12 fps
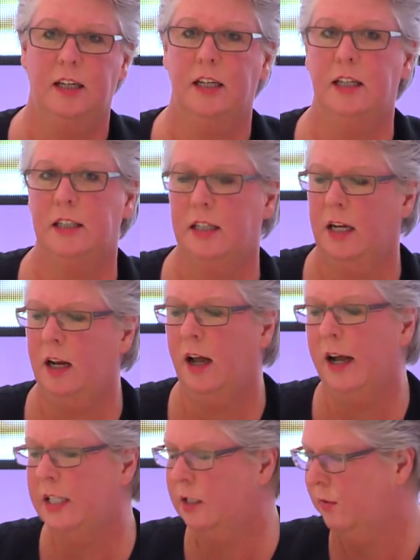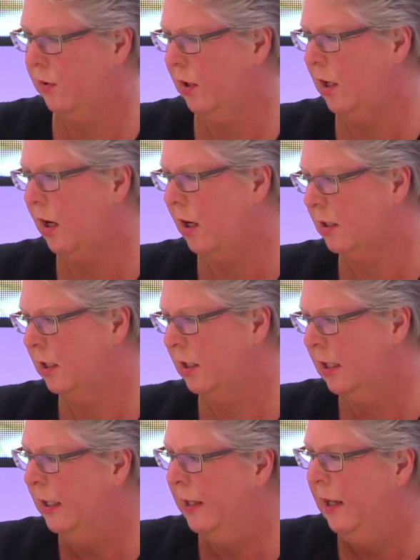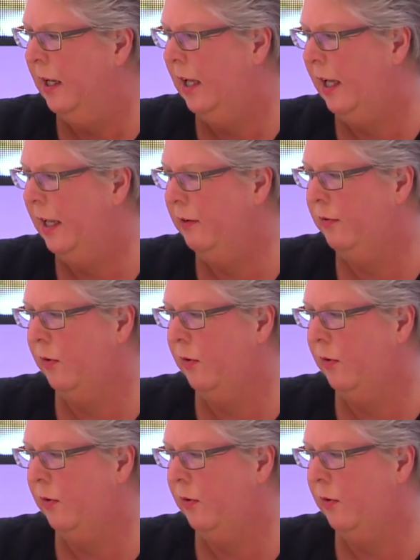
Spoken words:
the clients for yachts and